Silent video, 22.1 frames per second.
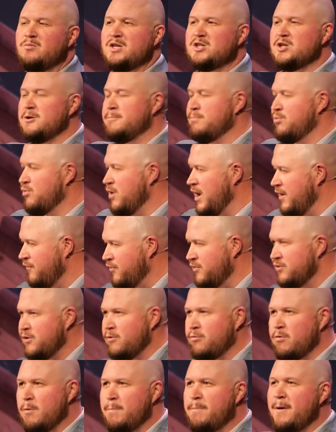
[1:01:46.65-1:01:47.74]
We should pray for
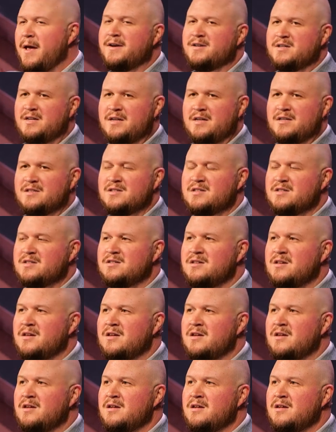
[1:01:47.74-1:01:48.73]
their repentance.